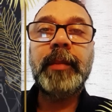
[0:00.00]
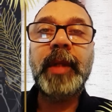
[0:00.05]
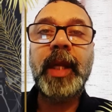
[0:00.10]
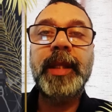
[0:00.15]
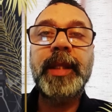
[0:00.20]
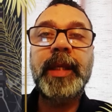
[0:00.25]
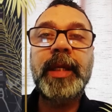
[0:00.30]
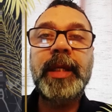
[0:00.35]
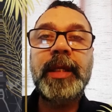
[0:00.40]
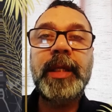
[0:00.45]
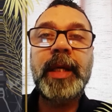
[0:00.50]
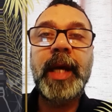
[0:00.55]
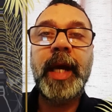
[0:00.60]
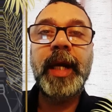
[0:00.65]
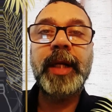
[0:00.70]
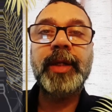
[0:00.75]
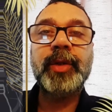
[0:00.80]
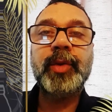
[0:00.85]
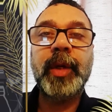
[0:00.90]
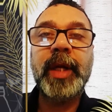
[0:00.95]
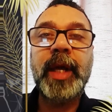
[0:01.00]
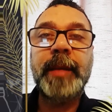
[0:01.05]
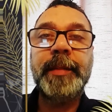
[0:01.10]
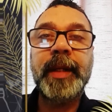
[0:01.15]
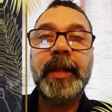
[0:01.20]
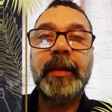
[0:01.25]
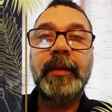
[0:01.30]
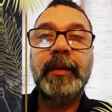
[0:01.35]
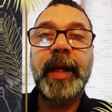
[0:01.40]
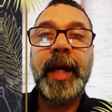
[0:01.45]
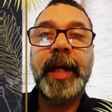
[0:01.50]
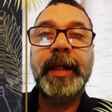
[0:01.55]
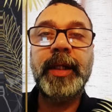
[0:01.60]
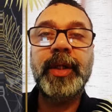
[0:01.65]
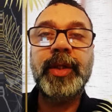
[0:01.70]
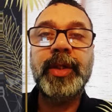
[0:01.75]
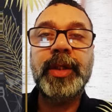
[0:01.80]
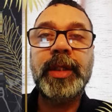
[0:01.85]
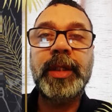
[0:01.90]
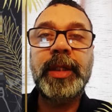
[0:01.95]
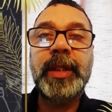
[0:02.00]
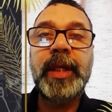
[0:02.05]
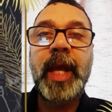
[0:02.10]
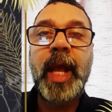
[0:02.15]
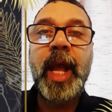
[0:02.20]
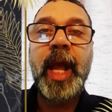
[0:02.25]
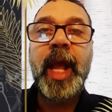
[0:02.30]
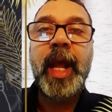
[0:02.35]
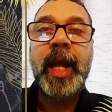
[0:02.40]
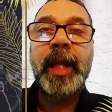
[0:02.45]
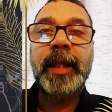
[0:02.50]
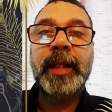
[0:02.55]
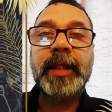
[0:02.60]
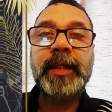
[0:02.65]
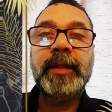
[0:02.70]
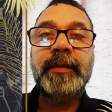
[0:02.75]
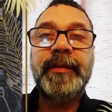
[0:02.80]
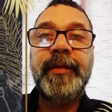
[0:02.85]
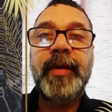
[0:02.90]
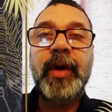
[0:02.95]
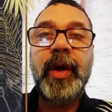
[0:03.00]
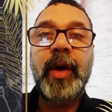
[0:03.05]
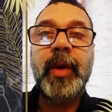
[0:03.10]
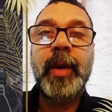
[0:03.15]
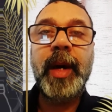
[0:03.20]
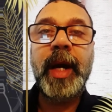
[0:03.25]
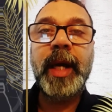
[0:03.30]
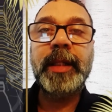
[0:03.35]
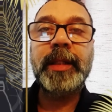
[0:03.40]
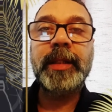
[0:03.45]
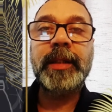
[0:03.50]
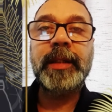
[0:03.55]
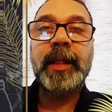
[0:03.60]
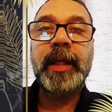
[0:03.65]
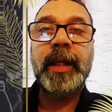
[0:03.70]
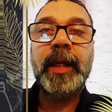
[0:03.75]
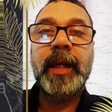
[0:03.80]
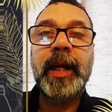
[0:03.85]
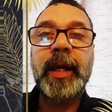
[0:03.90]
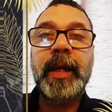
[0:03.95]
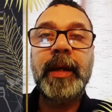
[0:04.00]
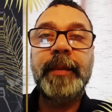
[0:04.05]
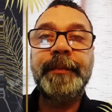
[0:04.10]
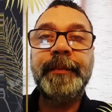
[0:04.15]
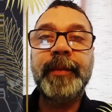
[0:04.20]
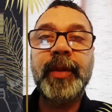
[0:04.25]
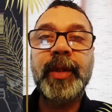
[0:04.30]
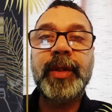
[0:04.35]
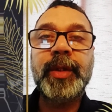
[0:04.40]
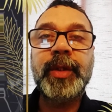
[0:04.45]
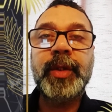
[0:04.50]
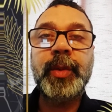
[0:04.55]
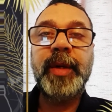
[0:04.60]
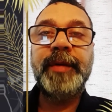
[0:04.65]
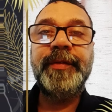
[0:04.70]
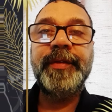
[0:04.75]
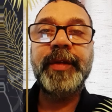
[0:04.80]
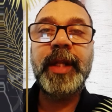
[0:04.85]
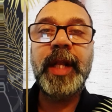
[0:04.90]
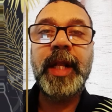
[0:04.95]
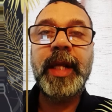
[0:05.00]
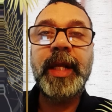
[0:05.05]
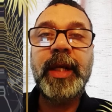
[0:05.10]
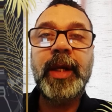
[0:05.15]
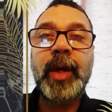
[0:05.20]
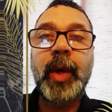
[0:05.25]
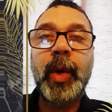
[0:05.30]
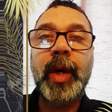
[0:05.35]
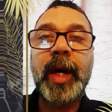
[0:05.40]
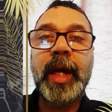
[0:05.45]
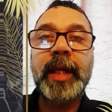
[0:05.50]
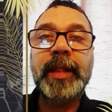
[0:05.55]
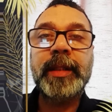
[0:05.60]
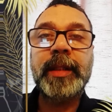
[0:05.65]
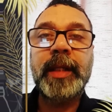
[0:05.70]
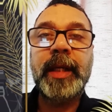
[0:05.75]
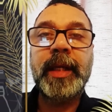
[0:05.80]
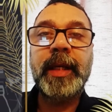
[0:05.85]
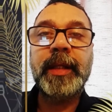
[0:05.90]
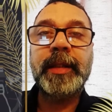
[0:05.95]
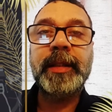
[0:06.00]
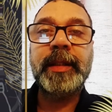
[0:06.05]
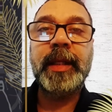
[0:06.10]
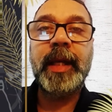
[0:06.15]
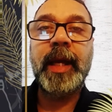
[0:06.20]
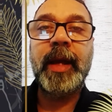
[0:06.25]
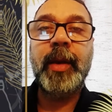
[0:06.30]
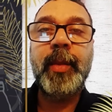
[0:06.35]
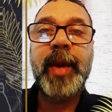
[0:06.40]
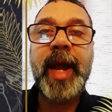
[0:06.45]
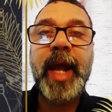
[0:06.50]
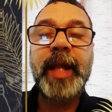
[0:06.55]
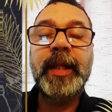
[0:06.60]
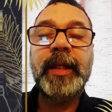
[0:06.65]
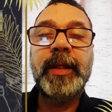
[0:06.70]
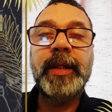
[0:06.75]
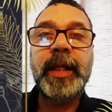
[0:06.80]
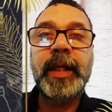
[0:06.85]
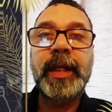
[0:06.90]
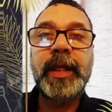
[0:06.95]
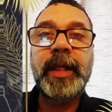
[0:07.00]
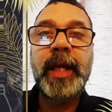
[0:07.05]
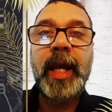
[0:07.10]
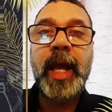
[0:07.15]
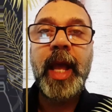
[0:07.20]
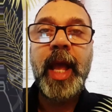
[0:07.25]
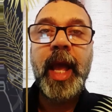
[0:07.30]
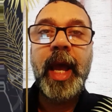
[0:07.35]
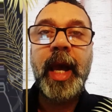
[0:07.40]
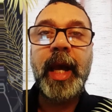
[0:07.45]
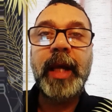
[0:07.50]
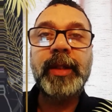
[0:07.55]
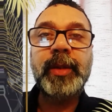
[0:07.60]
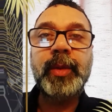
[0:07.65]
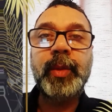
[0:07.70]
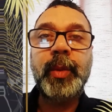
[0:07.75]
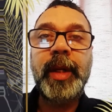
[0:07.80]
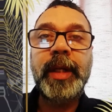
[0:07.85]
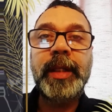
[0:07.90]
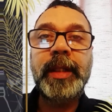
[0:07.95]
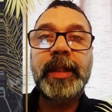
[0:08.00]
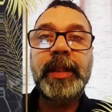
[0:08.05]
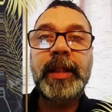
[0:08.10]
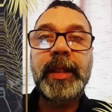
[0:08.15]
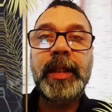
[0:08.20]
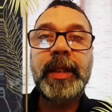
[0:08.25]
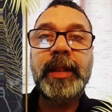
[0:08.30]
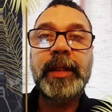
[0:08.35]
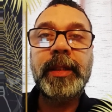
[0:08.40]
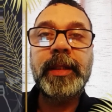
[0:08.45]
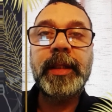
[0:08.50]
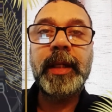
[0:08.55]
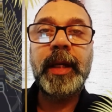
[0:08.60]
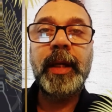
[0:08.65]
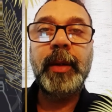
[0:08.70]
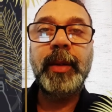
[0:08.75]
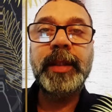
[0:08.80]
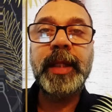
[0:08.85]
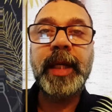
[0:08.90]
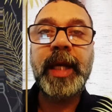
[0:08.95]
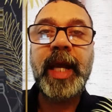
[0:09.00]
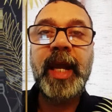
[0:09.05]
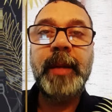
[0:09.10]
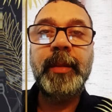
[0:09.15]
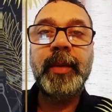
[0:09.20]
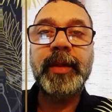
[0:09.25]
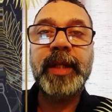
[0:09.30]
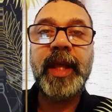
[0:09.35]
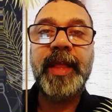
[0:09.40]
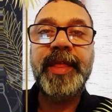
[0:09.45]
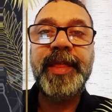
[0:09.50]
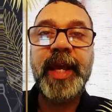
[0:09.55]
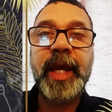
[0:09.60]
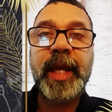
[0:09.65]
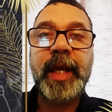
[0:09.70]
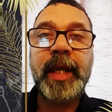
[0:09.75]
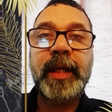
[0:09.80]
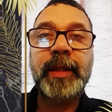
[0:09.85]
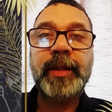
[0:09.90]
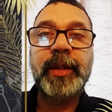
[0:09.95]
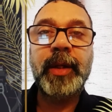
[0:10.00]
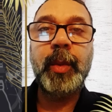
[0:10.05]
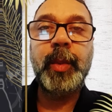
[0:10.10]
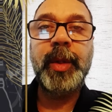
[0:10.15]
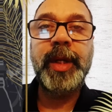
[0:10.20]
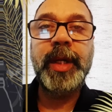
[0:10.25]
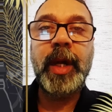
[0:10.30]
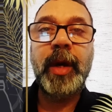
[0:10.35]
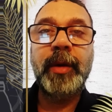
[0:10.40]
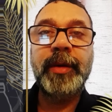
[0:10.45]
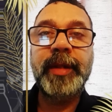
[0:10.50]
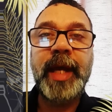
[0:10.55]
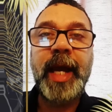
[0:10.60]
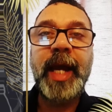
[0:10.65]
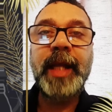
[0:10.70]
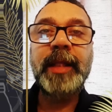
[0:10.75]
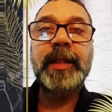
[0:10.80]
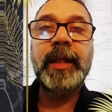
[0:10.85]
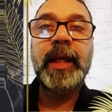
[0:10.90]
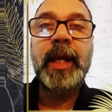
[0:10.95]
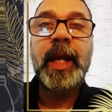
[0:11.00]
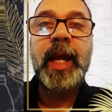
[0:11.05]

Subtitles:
the electrochemical energy doesn't flow as swiftly or as readily as when the cables are thick. So we know that.